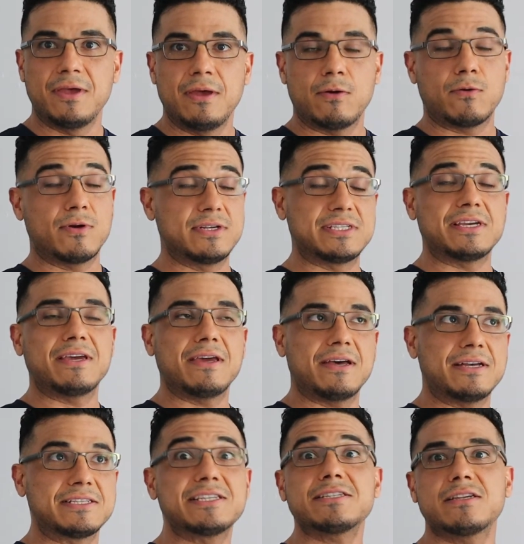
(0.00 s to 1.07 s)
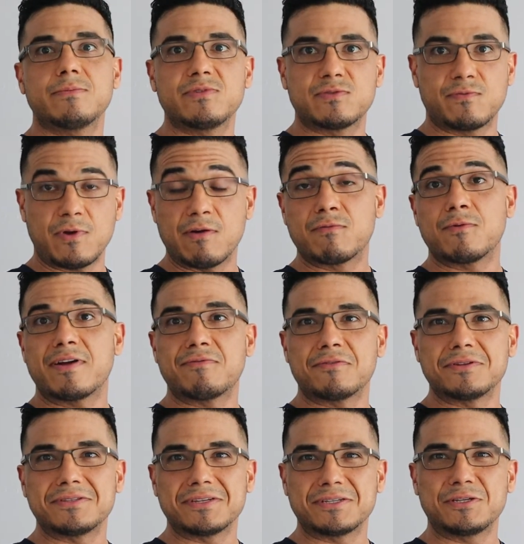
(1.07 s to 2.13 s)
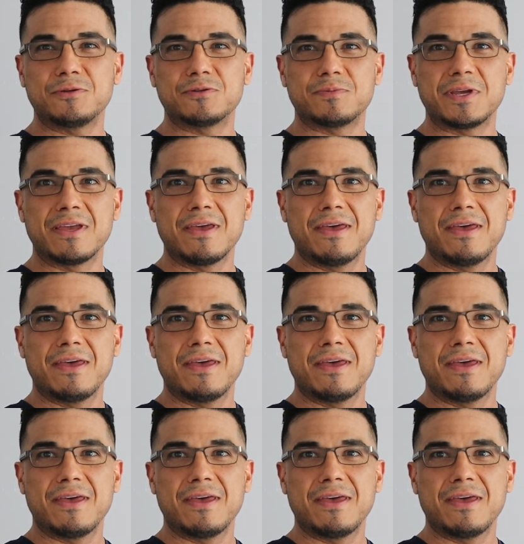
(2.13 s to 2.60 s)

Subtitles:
or as a system of reference, excuse me.